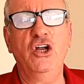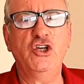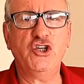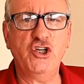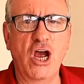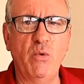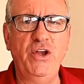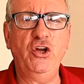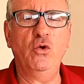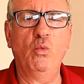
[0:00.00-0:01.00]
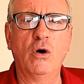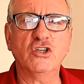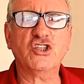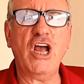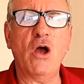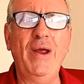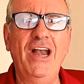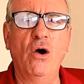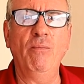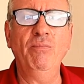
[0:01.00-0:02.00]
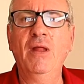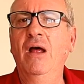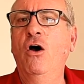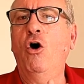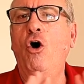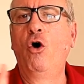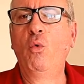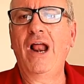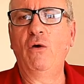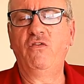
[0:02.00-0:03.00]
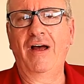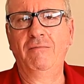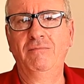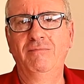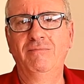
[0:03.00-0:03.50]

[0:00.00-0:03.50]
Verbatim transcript: and showing you what's going on all over.